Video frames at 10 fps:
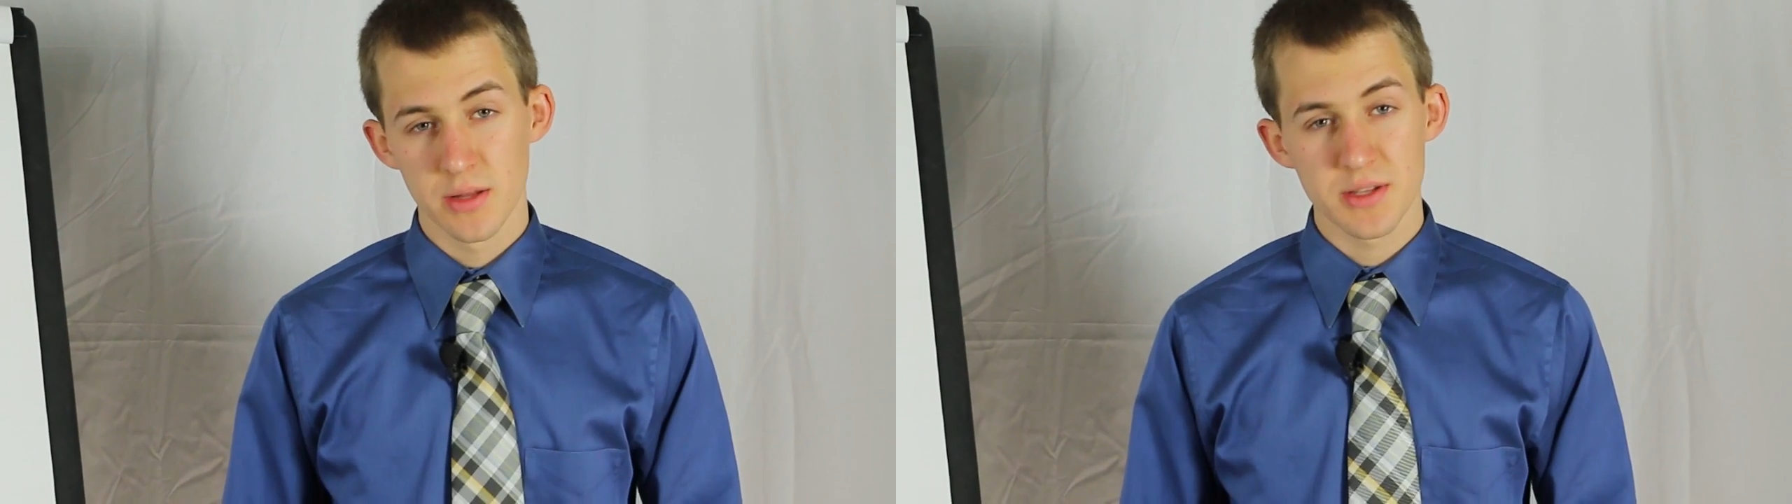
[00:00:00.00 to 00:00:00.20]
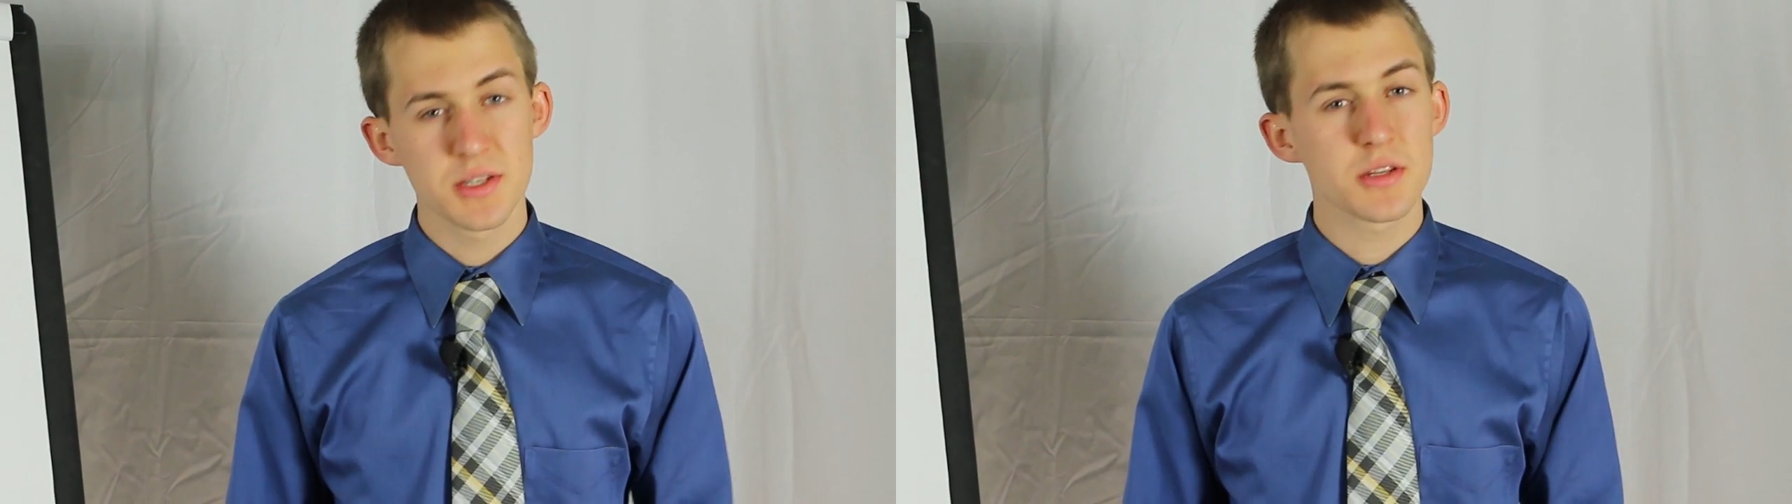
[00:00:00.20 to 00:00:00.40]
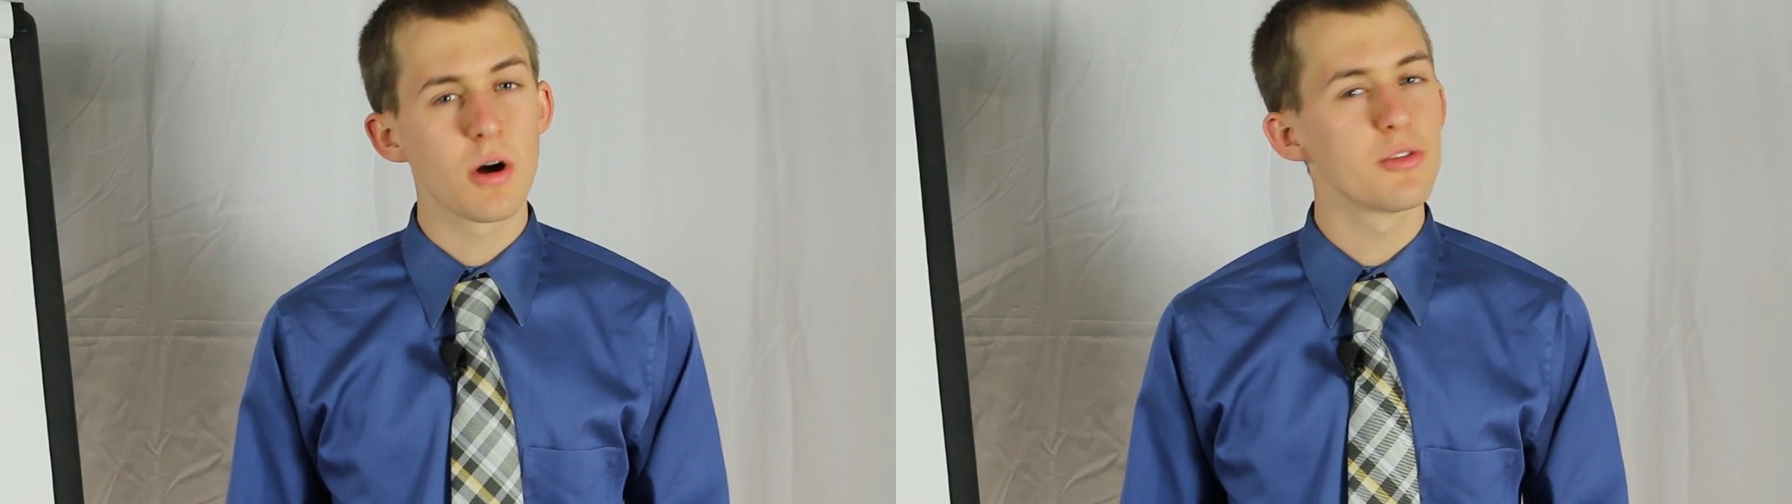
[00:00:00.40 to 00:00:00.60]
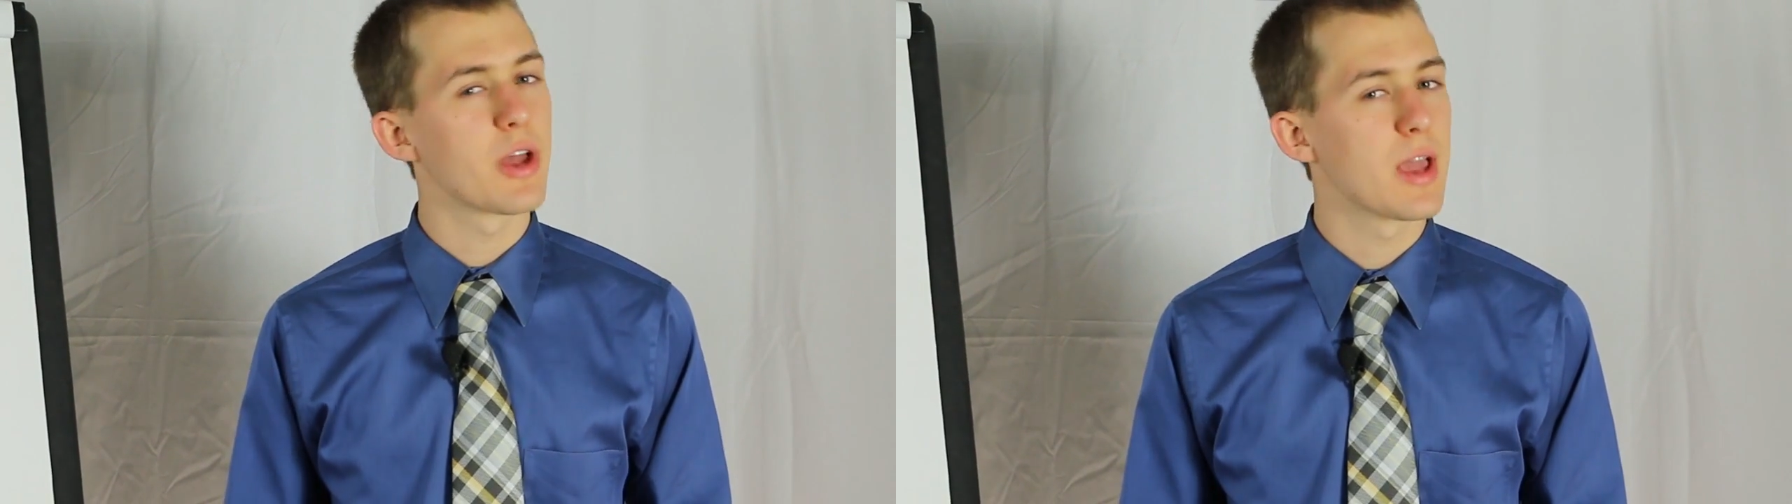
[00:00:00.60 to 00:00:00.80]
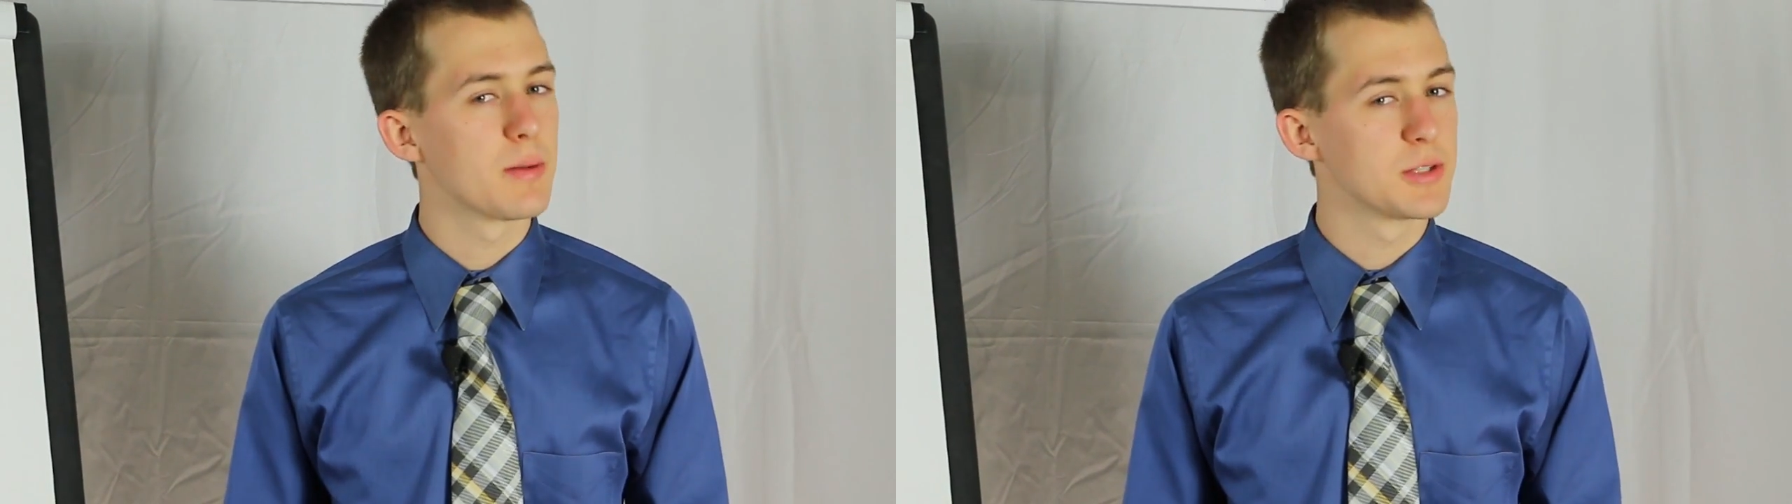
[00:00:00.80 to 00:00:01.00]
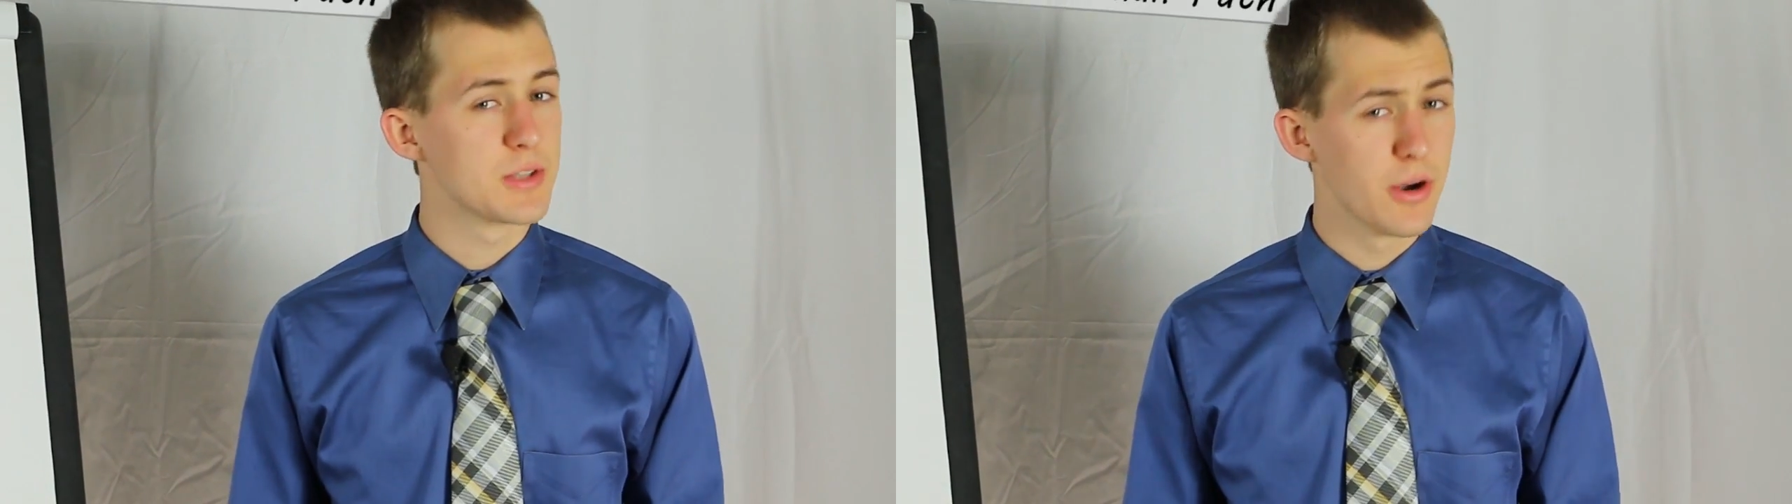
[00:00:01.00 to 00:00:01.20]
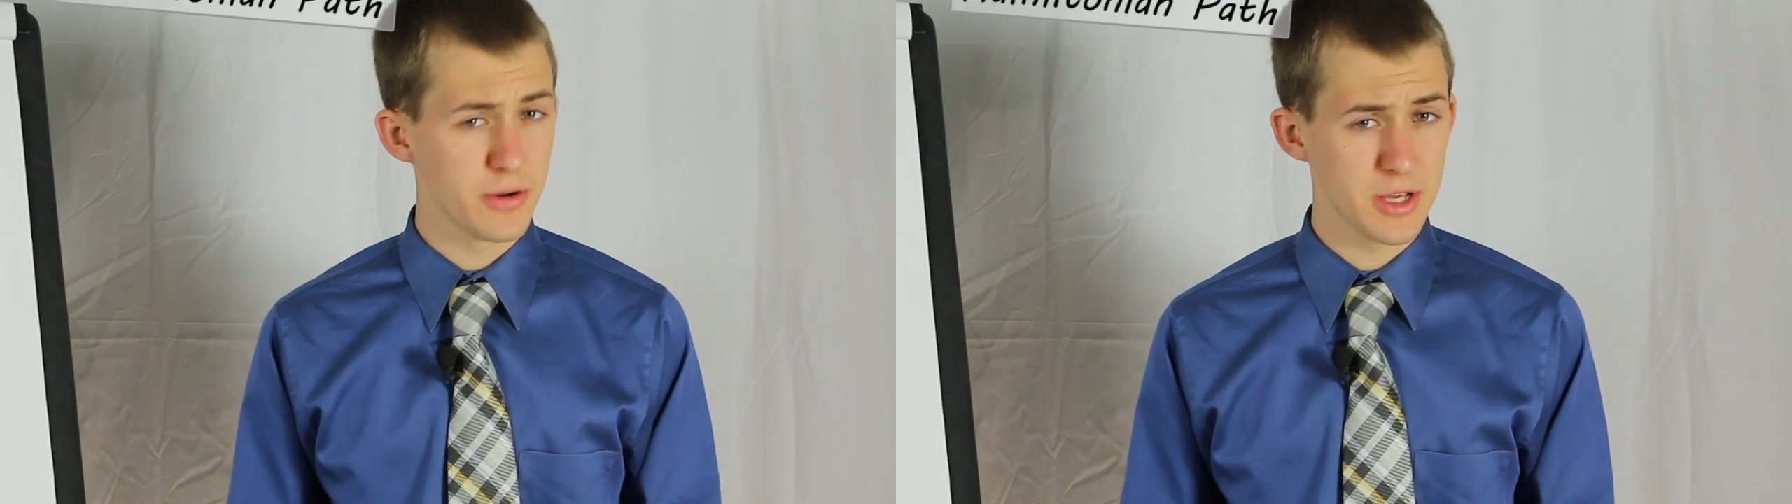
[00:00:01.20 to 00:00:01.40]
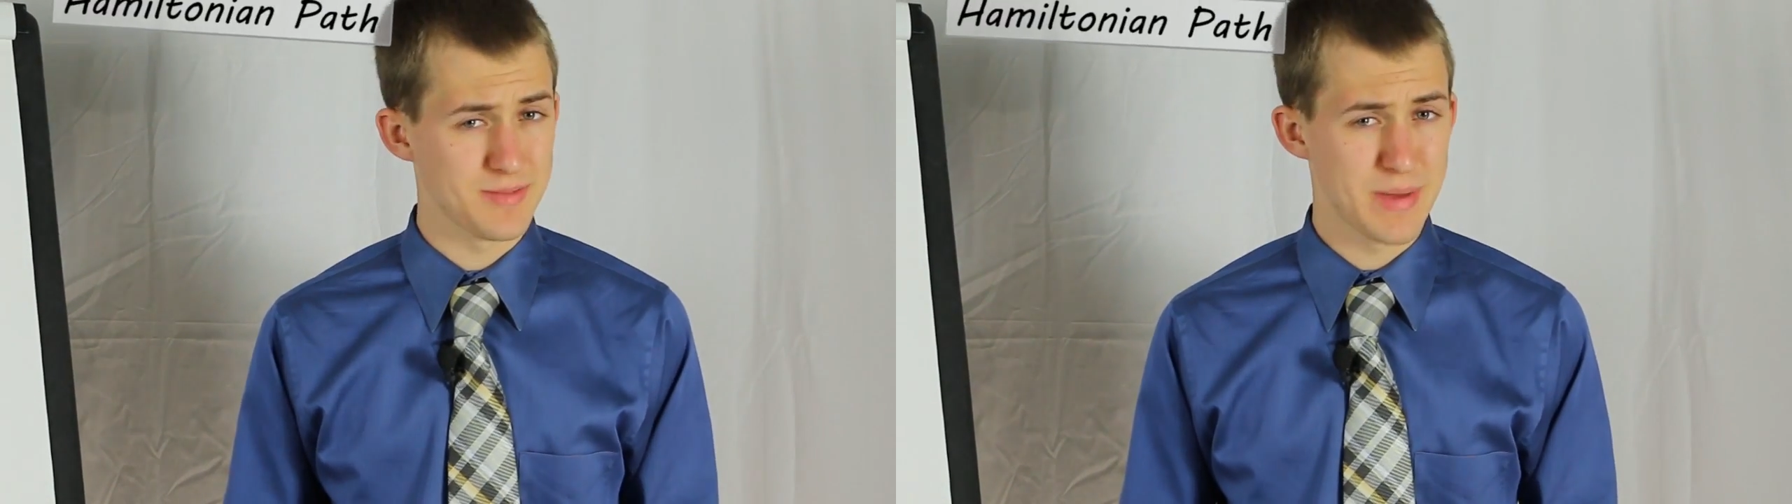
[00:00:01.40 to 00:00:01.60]
This is called a
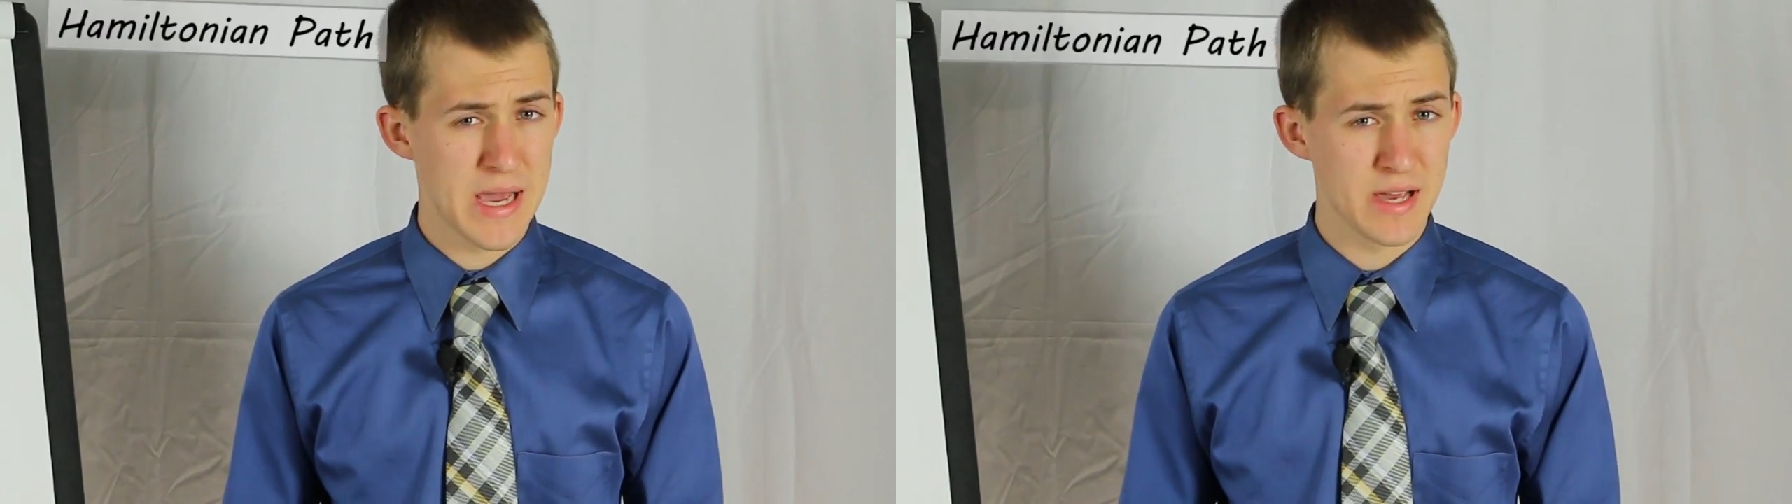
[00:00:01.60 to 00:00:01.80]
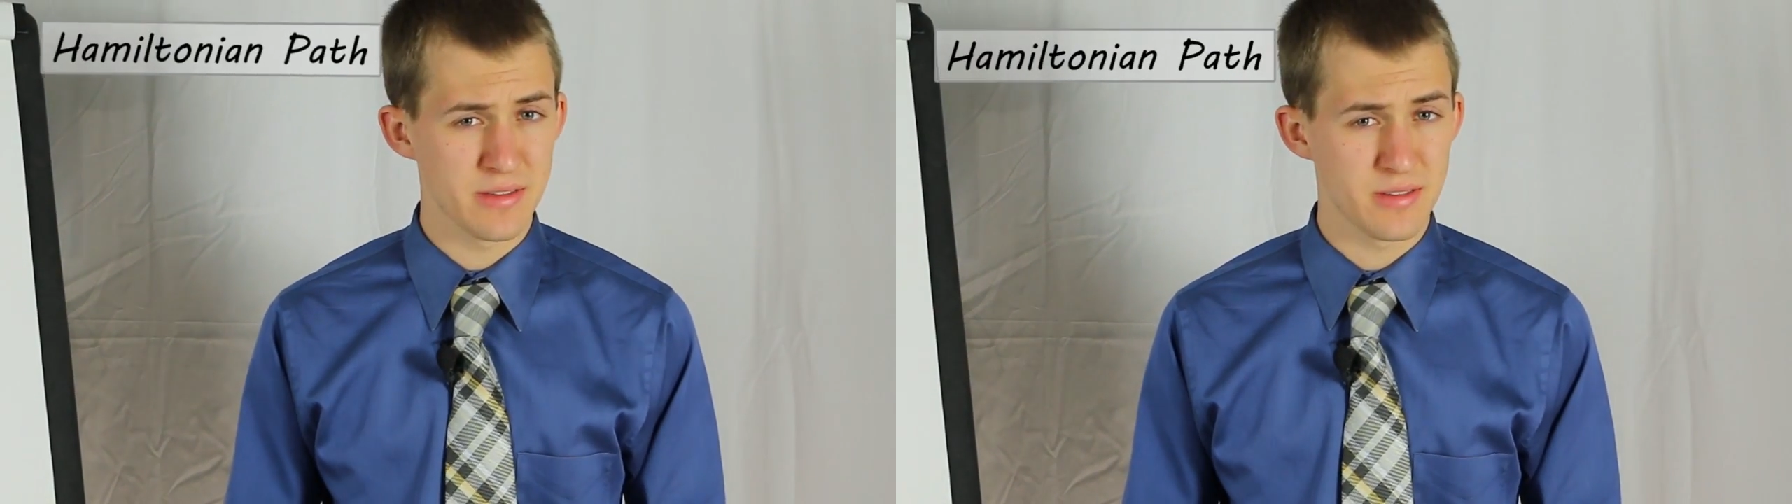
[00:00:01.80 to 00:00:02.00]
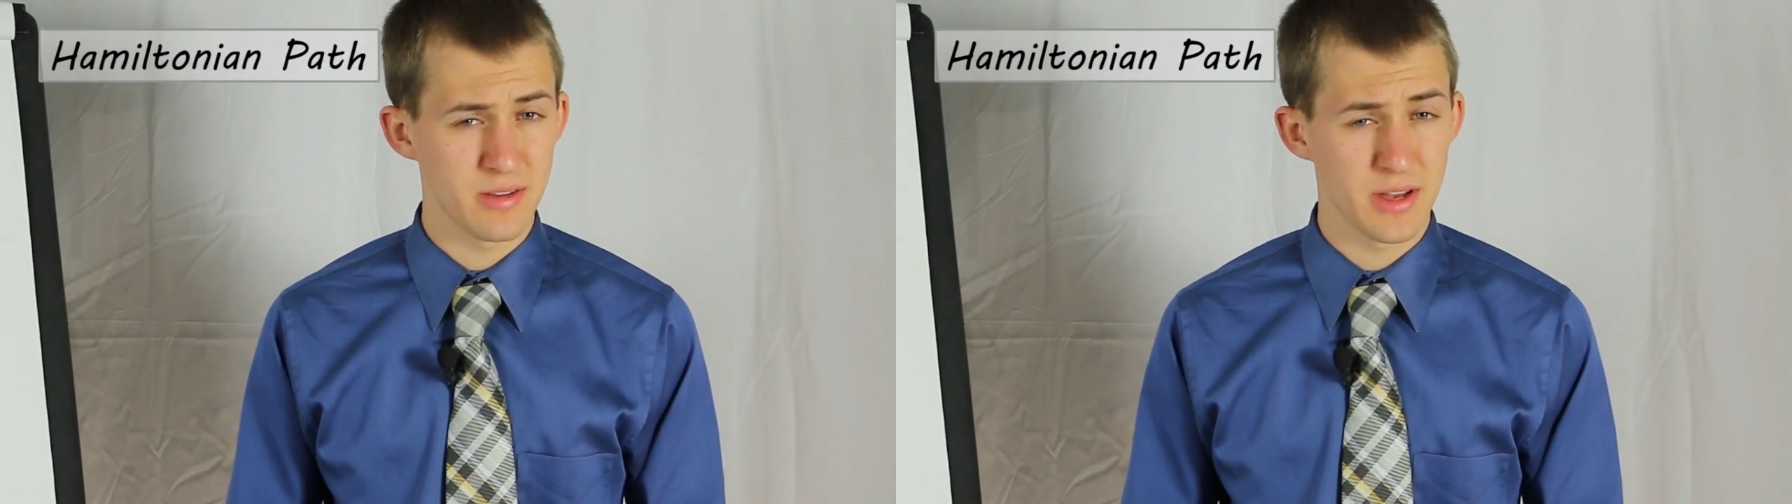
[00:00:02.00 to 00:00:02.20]
Hamiltonian path,